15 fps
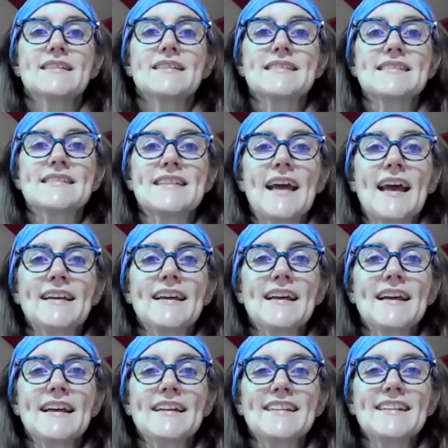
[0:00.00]

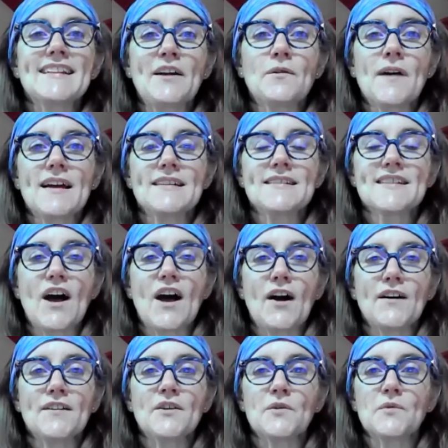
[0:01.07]
Standing leg raise
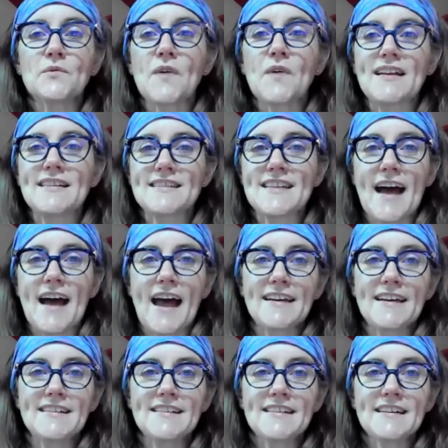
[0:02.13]
on the right
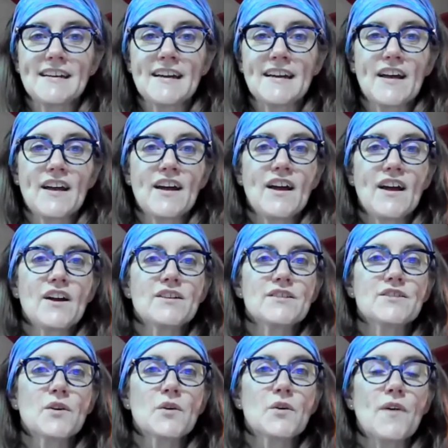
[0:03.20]
side.
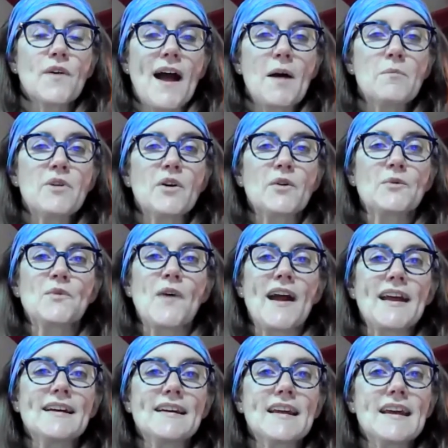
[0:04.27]
So grab your
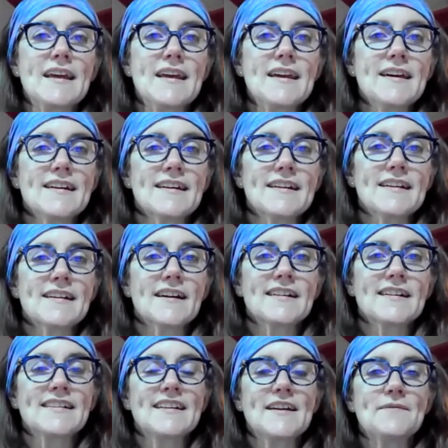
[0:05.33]
right knee,
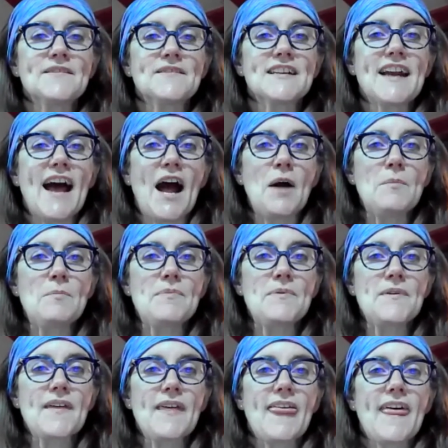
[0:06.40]
lift it up,
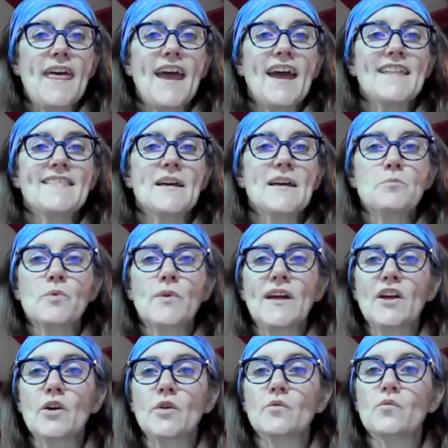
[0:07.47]
and then
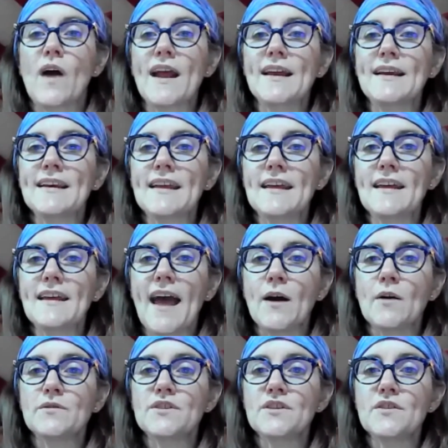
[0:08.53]
bring your right knee
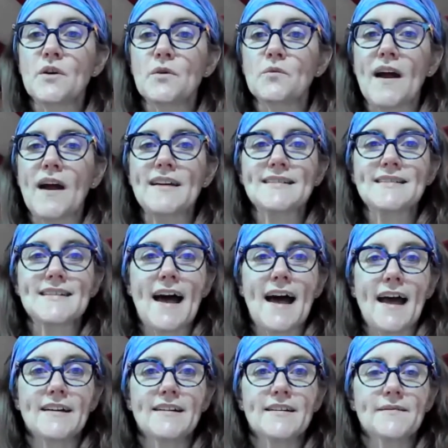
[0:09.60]
out to the right
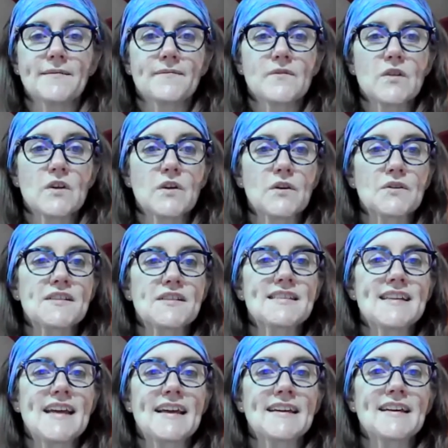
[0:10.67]
side. So you're
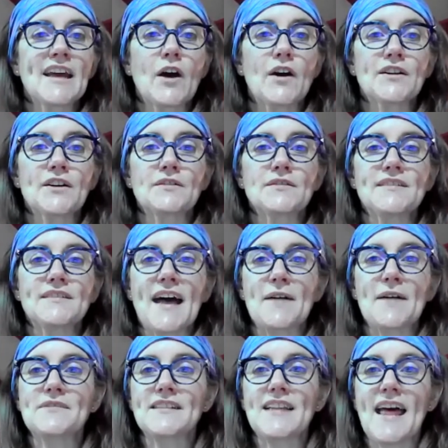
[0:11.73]
standing on your
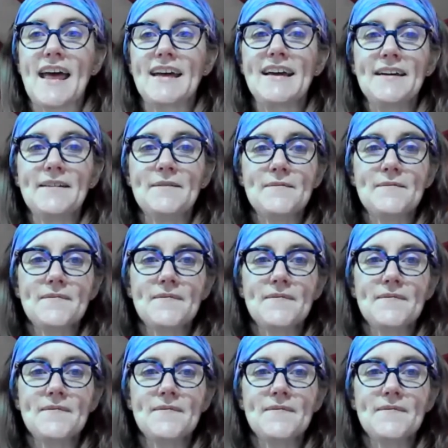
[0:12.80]
left leg.